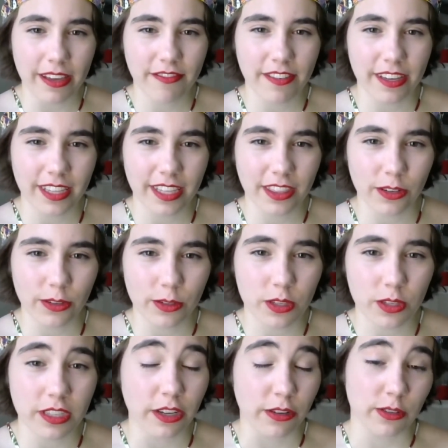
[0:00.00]
I feel like
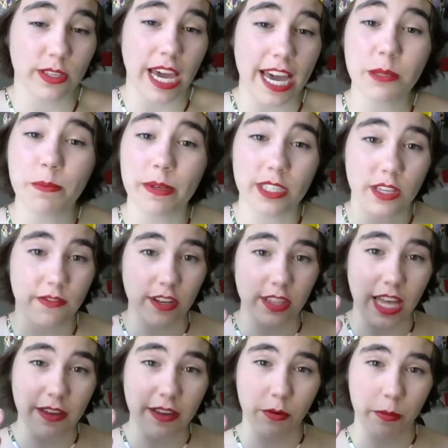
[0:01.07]
there's aspects of our
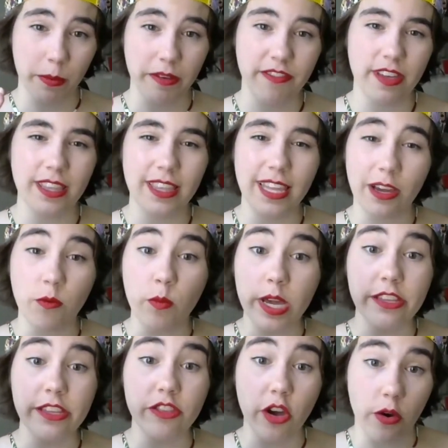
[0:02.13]
life where we feel like
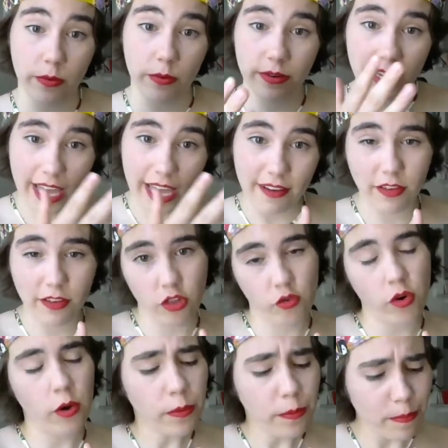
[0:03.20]
we don't have control,